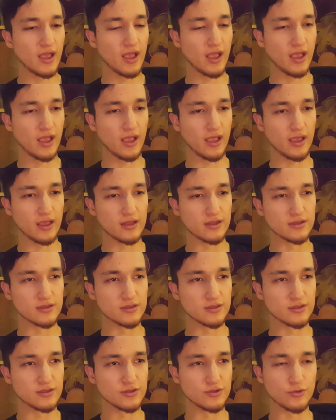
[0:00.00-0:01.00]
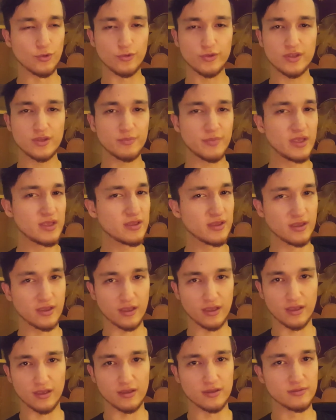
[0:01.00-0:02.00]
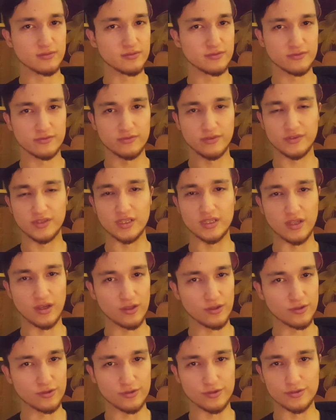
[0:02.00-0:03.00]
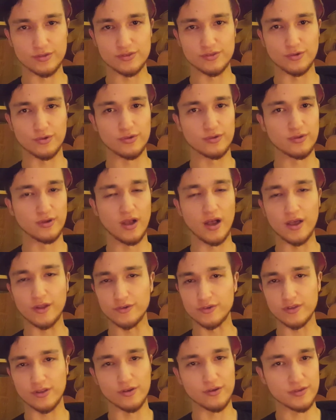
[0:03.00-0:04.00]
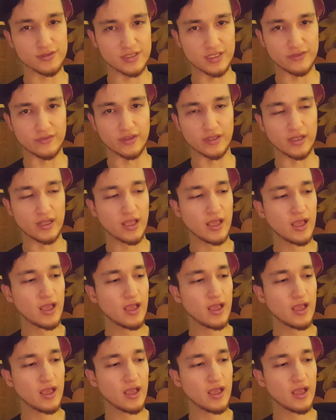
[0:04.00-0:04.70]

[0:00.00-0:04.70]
and you're only making $50 or $100 even,